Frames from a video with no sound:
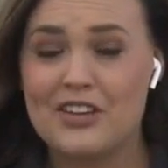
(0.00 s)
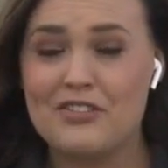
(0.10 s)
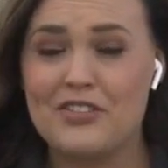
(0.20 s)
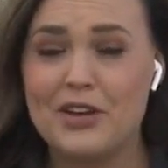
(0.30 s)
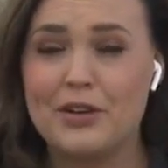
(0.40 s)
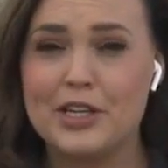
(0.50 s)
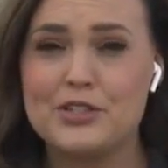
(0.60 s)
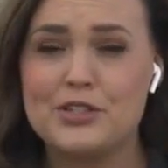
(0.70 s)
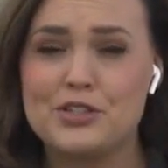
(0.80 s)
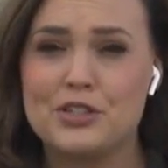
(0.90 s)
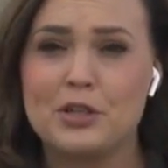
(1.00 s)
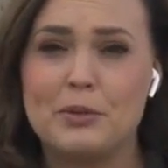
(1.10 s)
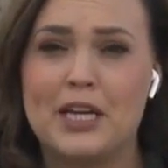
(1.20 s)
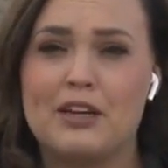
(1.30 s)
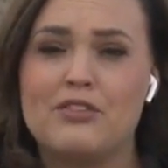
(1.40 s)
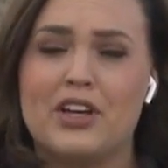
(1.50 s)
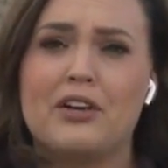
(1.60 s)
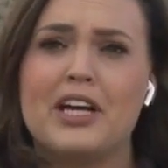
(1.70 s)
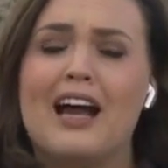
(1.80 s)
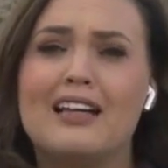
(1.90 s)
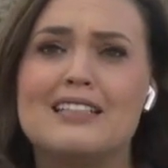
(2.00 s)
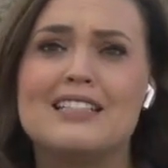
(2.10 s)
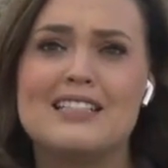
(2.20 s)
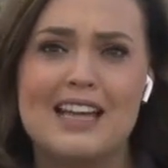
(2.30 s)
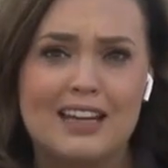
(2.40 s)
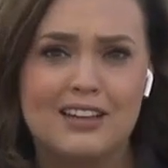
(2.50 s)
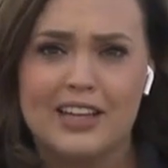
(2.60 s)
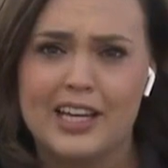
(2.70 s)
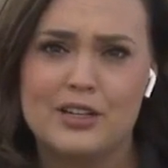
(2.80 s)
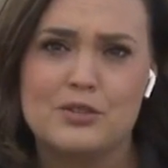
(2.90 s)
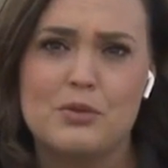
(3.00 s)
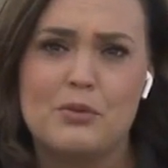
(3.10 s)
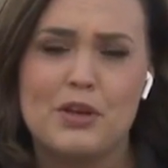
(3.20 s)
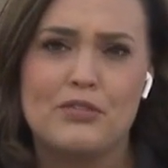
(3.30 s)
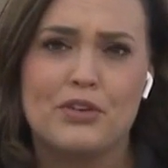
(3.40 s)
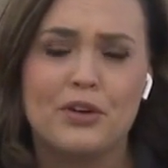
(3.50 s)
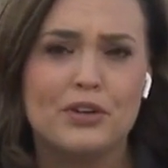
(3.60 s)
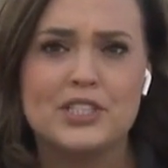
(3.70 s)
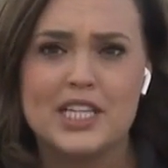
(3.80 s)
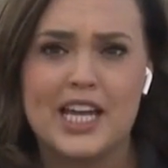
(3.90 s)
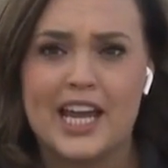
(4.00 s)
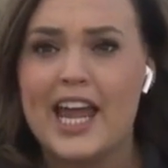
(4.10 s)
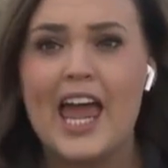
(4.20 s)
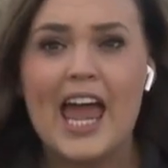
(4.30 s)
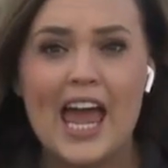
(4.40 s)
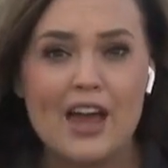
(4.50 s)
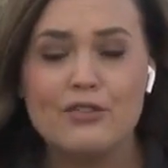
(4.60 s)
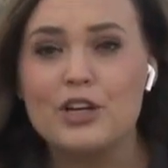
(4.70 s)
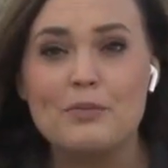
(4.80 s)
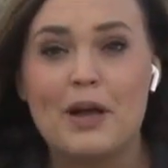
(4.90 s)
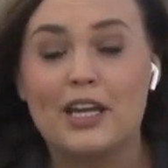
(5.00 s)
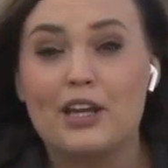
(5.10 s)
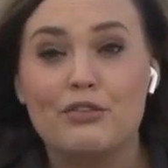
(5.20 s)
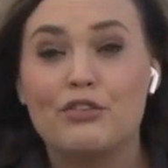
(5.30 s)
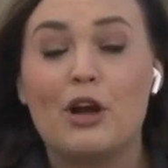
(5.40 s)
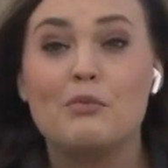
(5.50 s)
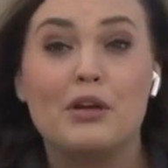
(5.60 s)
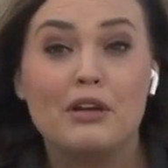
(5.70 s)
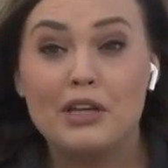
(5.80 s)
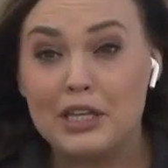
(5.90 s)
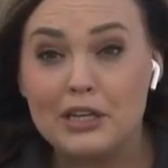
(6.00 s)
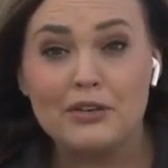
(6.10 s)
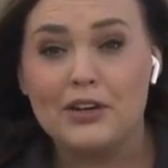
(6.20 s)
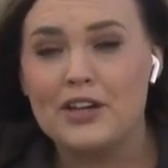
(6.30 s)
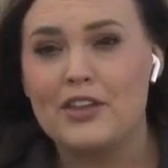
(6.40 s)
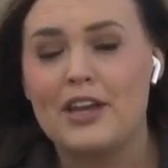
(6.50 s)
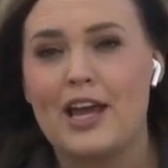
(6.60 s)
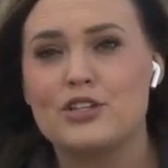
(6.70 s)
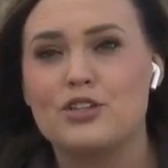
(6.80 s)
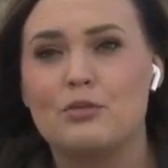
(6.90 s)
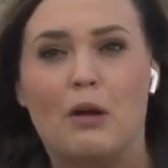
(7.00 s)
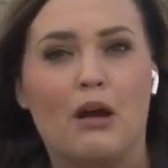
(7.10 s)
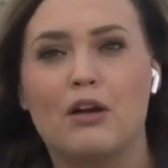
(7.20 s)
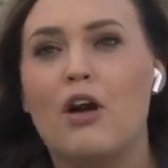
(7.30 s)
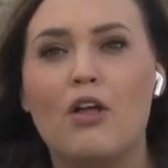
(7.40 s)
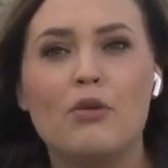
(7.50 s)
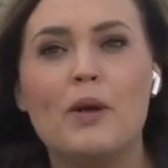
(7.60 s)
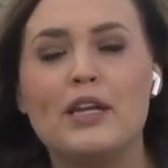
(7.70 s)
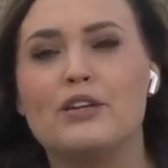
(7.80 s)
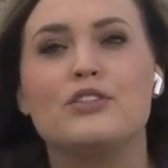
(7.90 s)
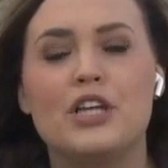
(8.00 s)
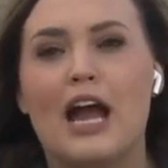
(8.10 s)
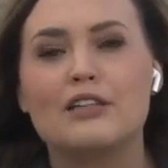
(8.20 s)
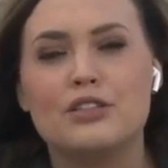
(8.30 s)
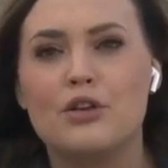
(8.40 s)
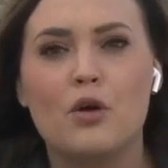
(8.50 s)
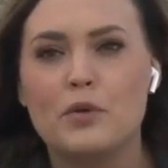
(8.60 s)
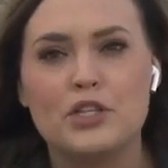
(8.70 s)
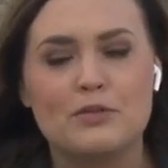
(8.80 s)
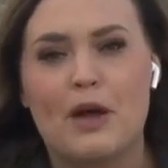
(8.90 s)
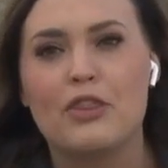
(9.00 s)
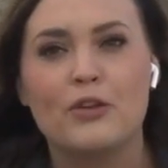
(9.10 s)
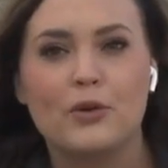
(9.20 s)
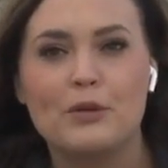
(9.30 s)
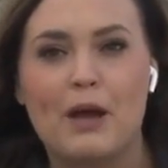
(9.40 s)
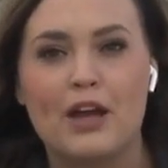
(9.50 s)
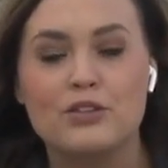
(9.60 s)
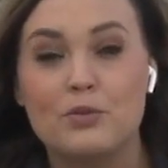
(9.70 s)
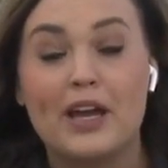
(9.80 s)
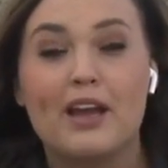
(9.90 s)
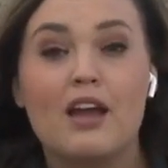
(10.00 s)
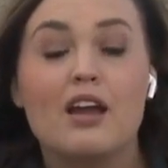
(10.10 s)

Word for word: very disturbing and very unsettling is what we've heard today. Everybody from here in the national park all the way to Jackson Hole, which is about 30 miles away,